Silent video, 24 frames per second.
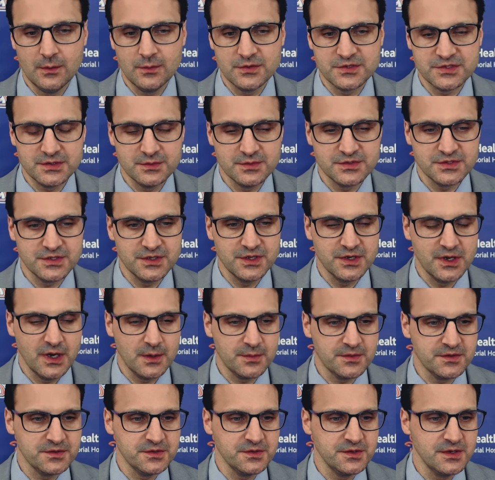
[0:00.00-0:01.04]
it was a good
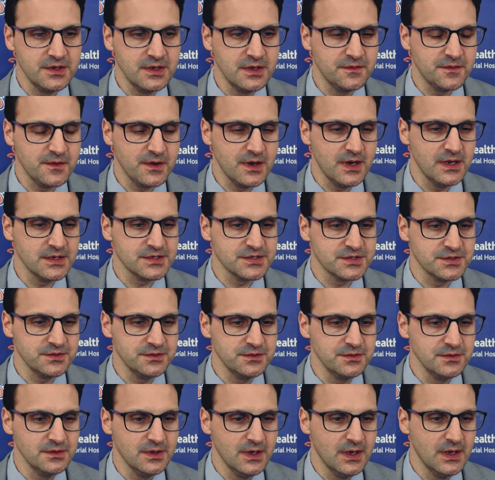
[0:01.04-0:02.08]
opportunity for us
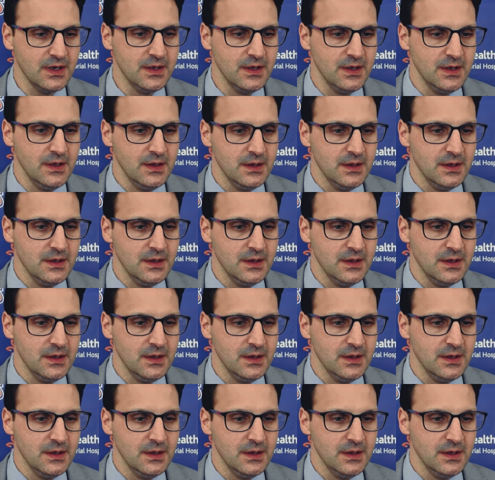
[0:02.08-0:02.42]
to